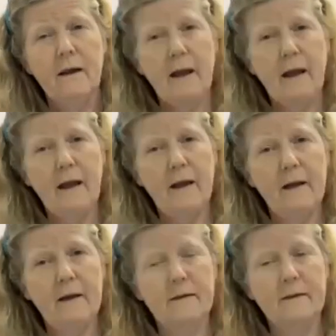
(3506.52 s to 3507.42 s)

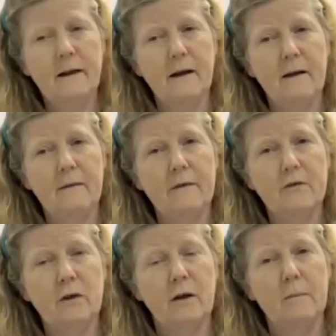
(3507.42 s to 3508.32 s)
And
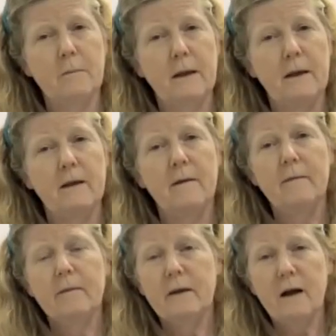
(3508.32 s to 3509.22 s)
there's going to be
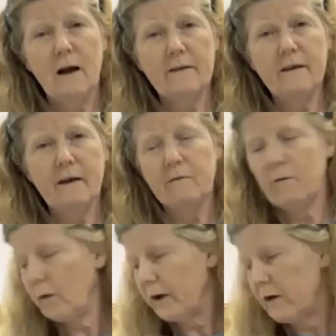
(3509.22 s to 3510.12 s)
content
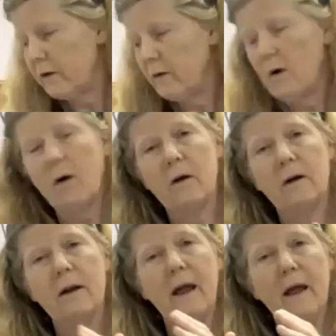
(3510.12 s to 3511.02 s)
for you
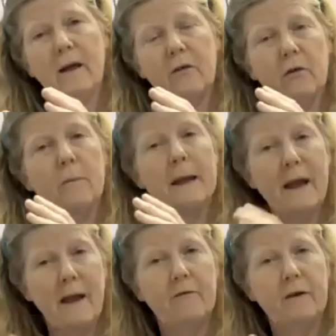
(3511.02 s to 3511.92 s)
on
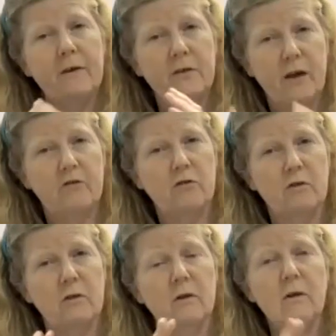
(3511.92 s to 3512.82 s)
grooming every
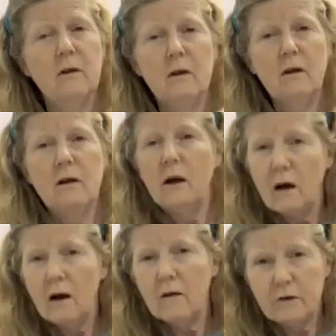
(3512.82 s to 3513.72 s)
section
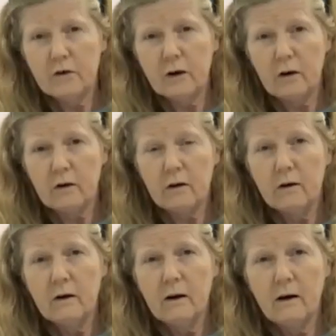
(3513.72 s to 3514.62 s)
of your dog,
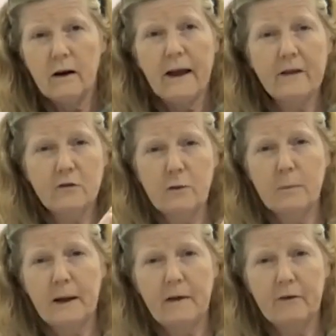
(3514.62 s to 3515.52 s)
hand
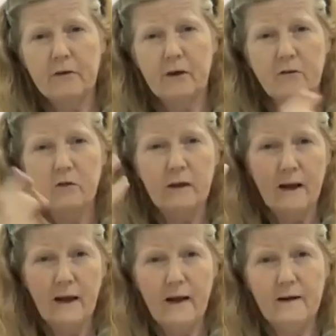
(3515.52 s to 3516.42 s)
stripping every section, the
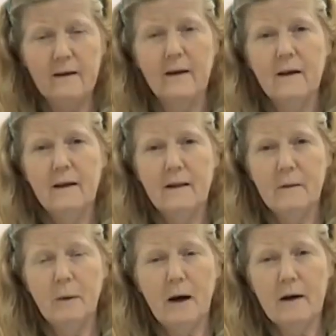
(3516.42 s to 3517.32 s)
head,
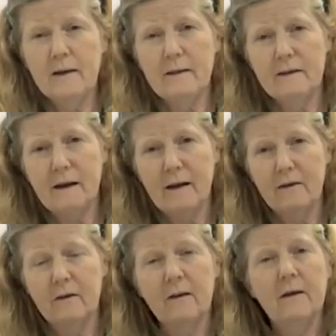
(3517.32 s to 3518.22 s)
the body, the
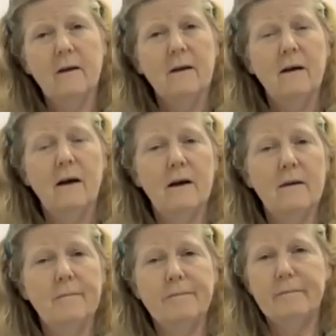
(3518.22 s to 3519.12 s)
tail,
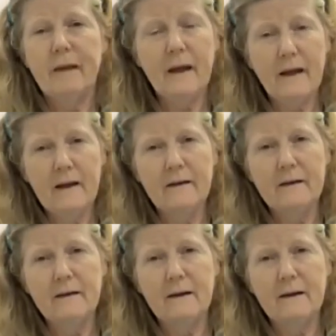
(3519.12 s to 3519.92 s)
and